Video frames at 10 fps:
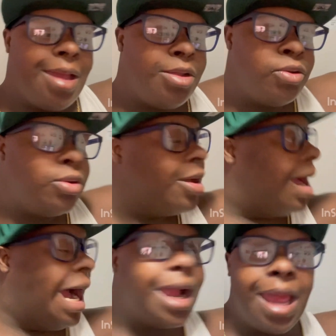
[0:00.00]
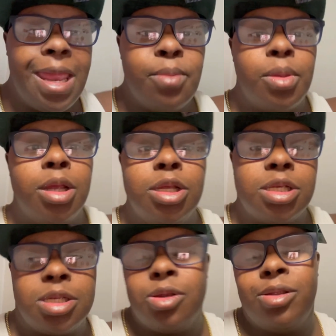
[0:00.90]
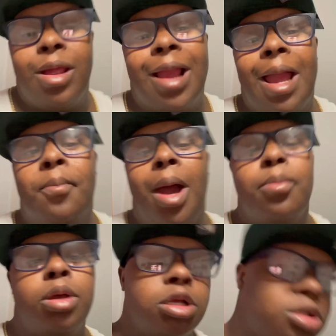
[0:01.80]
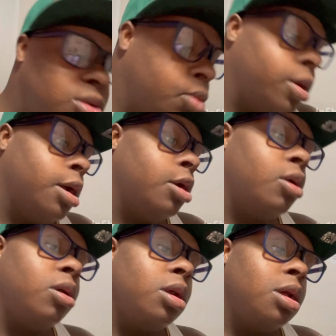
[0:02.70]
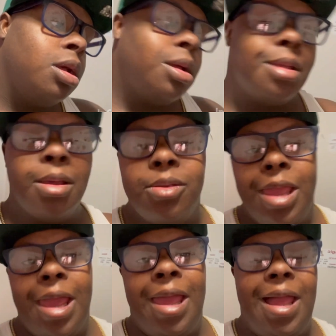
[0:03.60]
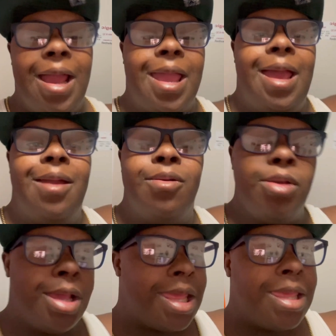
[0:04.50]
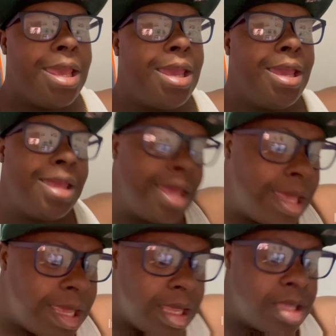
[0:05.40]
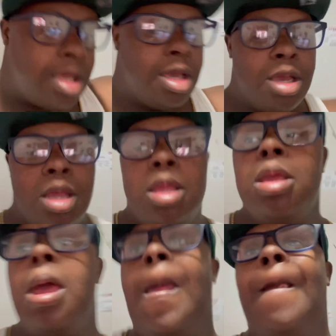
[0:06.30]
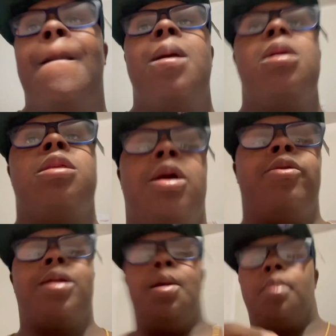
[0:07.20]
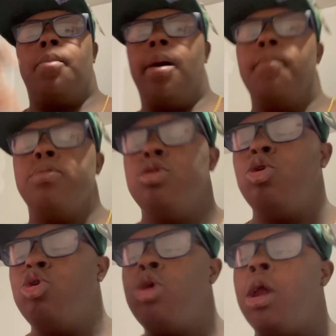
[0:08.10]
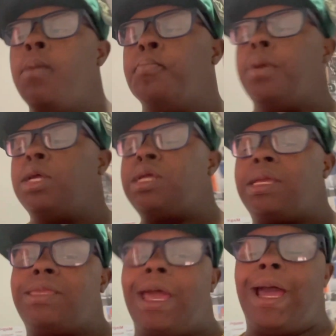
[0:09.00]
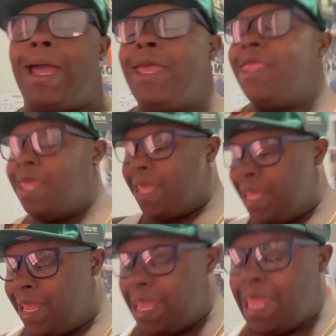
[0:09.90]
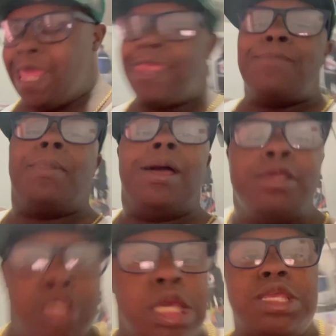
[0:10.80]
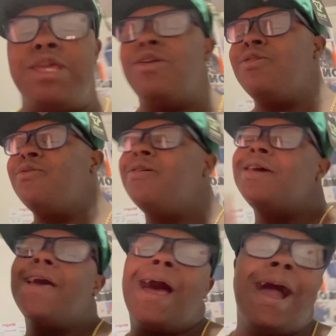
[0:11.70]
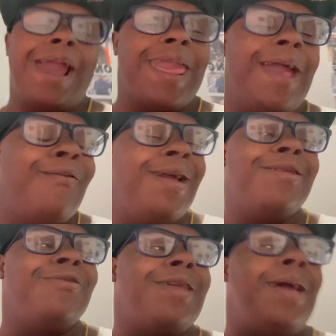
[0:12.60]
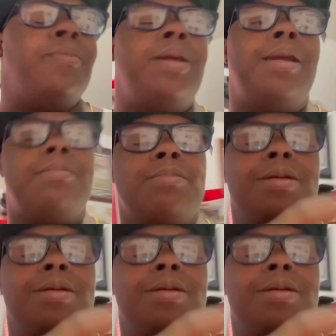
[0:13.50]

uh, I got your merch, uh, I got my merch and wear that I got everything done. So I'm gonna get my, my new merchandise. It's my YouTube. I can't wait to do that, man.